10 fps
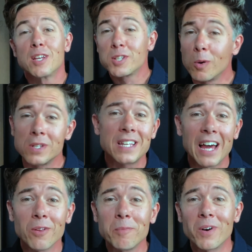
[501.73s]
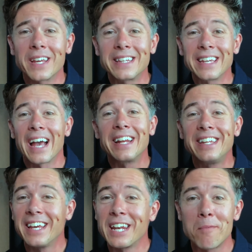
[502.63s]
So salon marketing
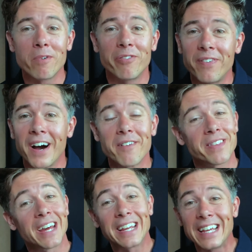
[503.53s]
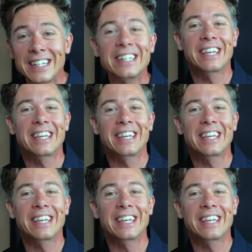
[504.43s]
idea number 5 that is